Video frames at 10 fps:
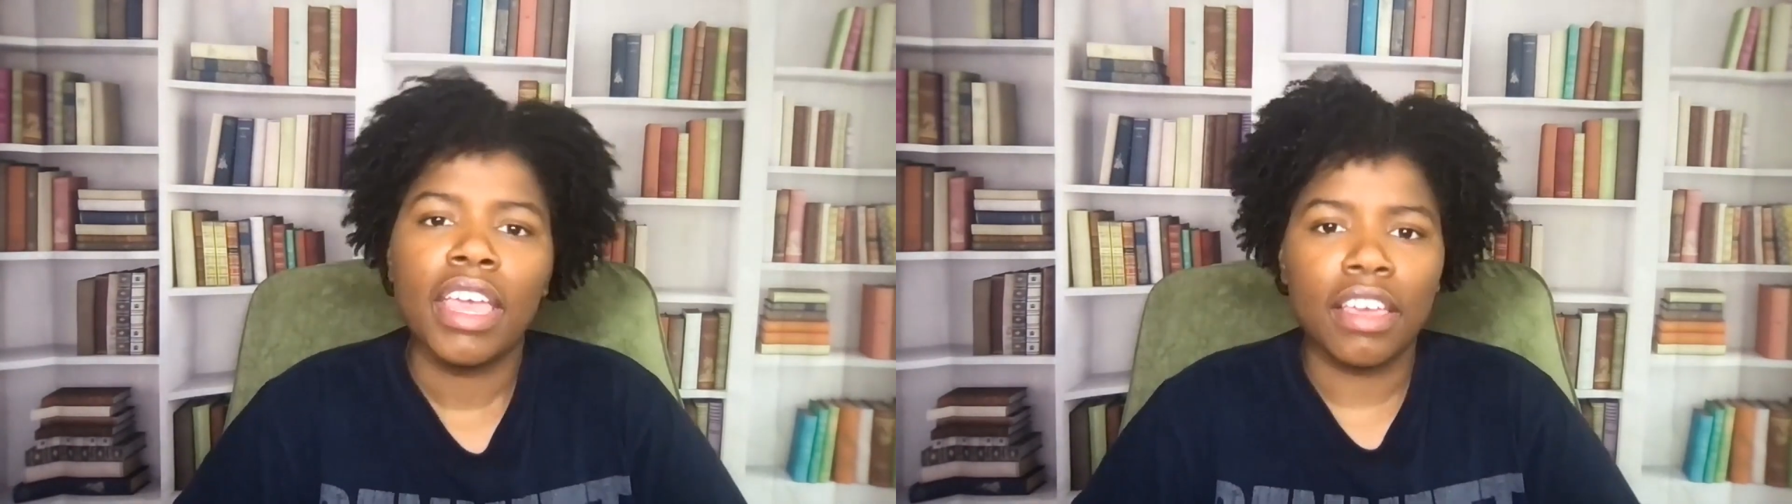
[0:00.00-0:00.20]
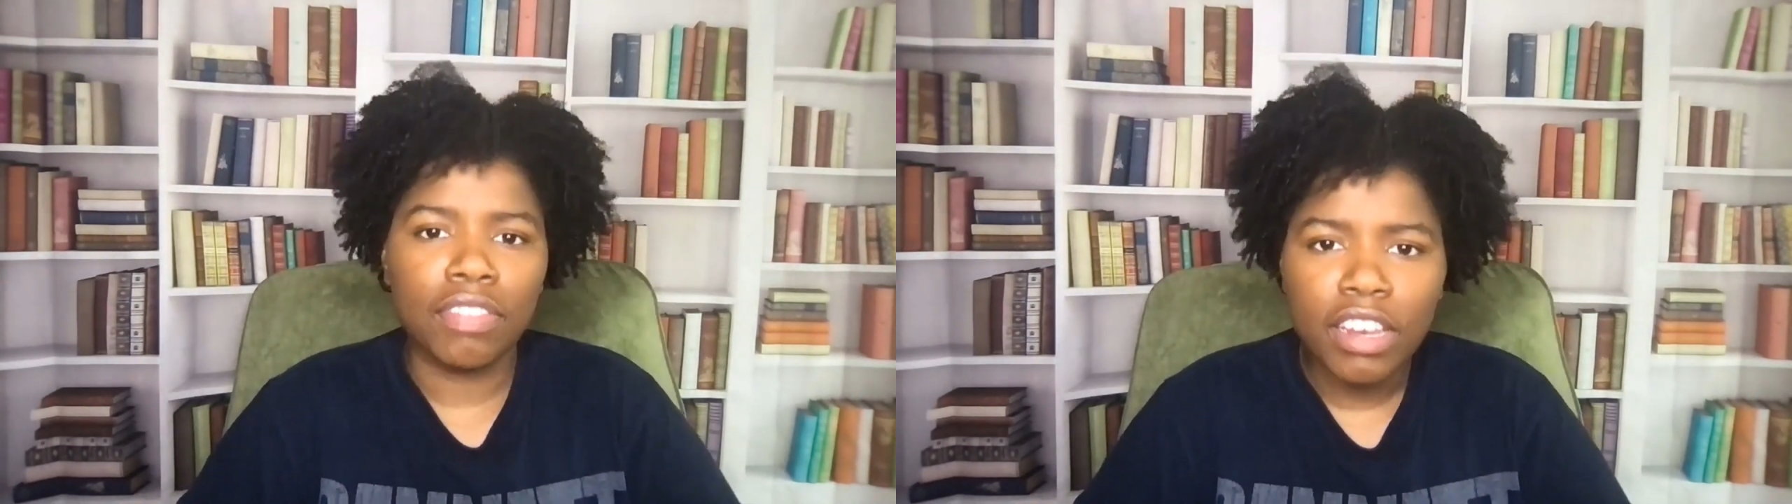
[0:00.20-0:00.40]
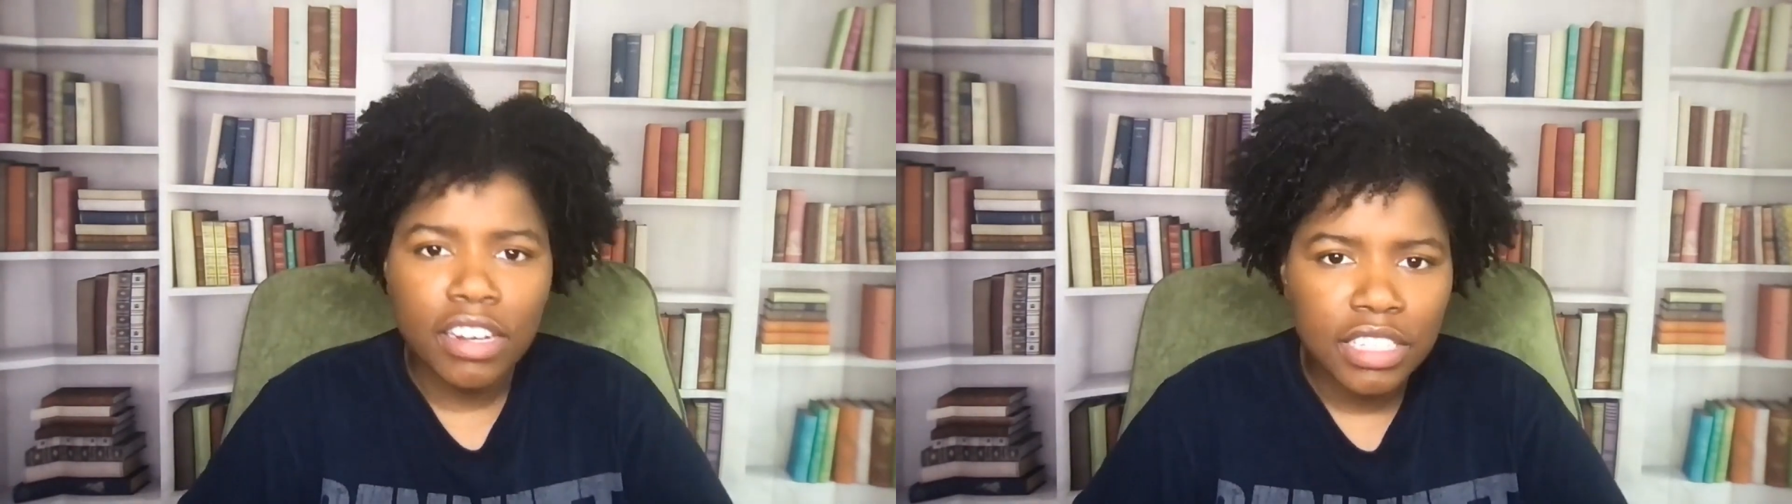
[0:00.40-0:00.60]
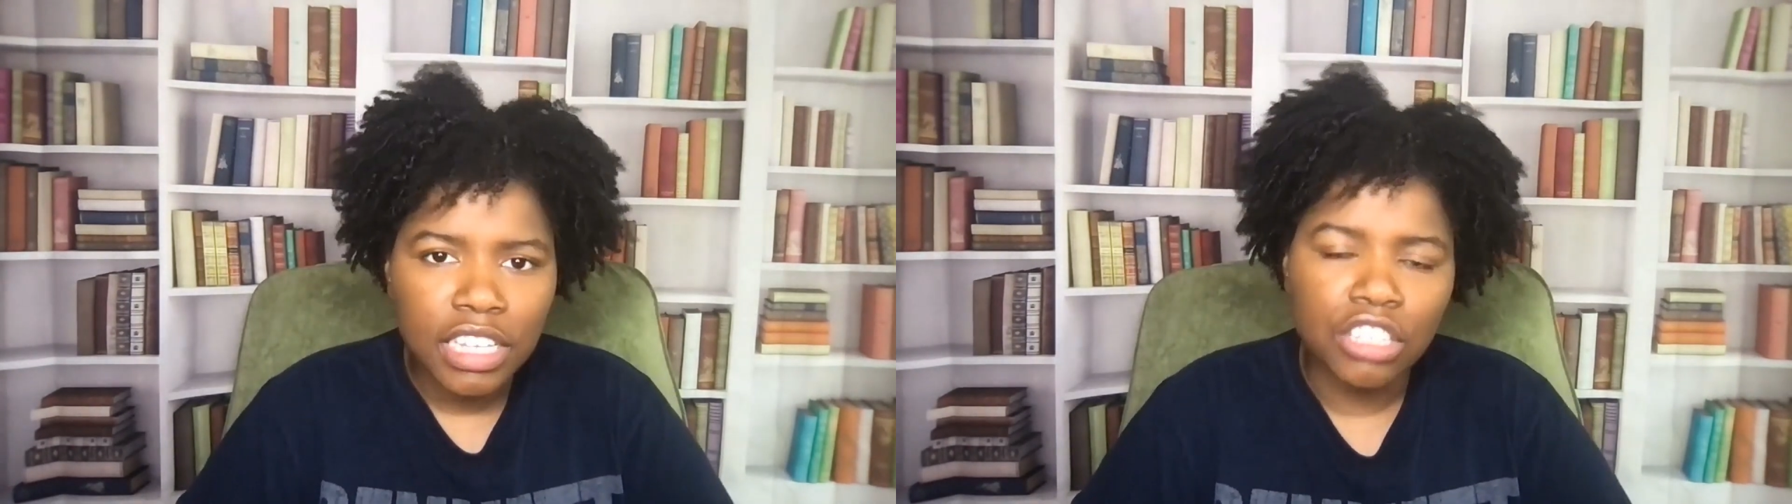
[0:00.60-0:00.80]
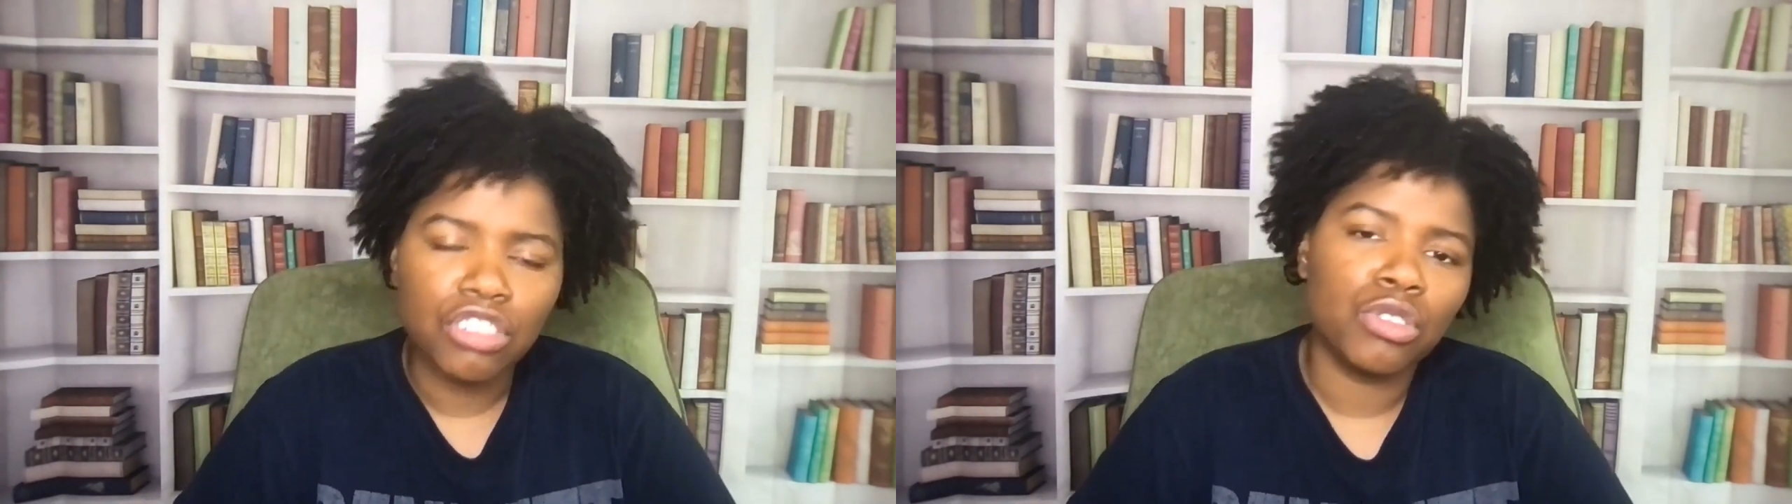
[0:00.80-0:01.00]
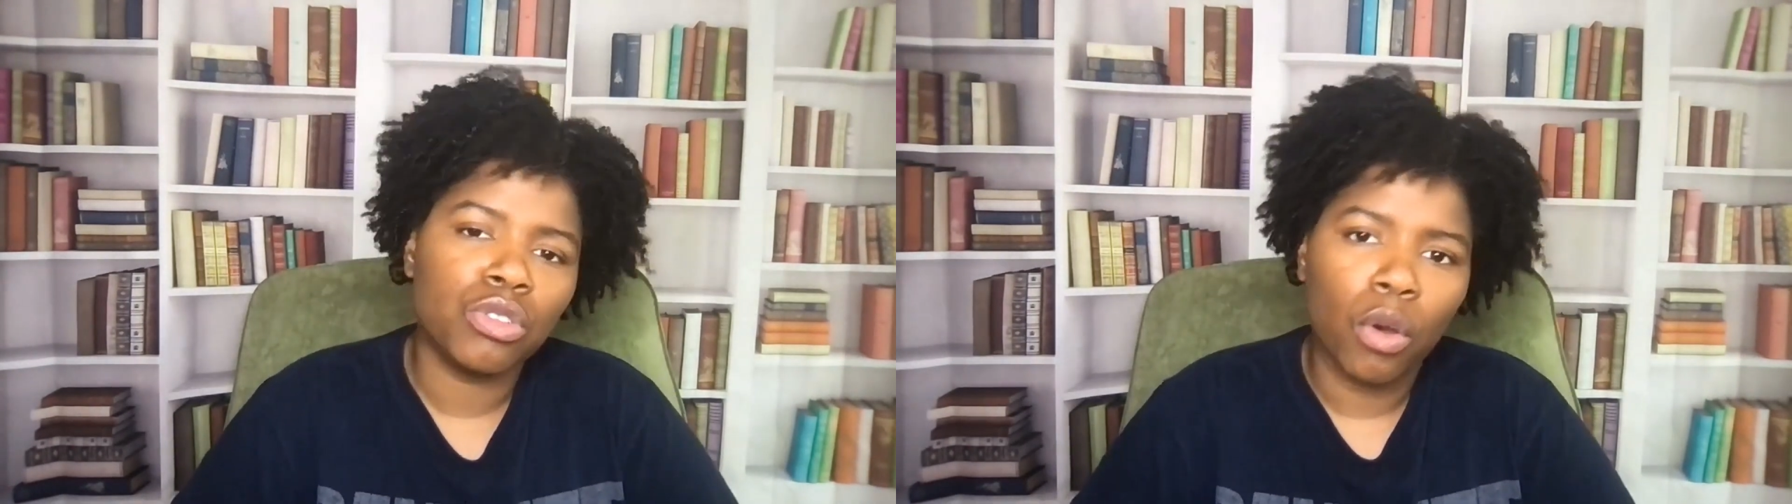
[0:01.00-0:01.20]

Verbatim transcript: if there is an issue